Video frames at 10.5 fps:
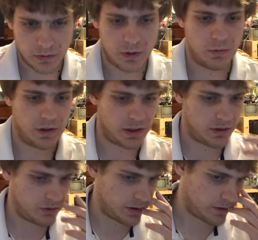You want to
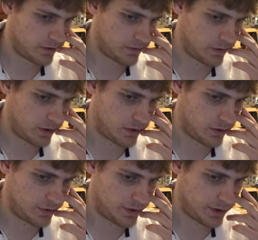get rid of
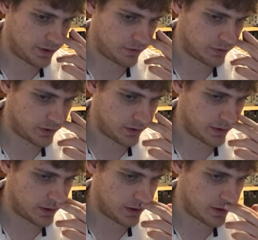all the different
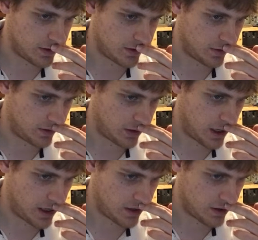things like
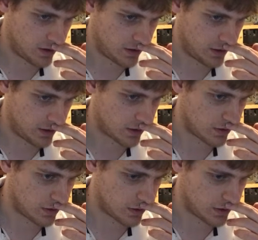hair and
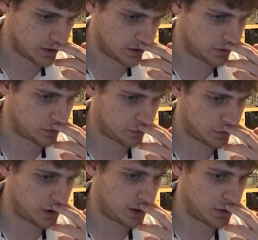dirt and
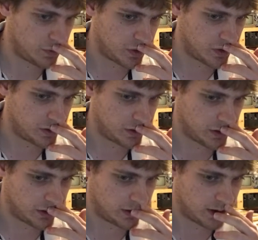the number
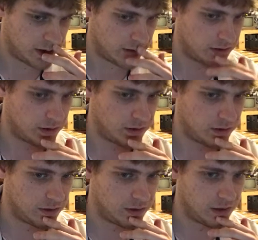and this
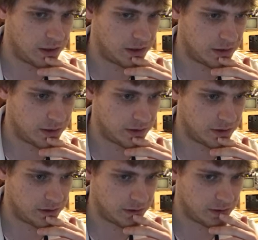line.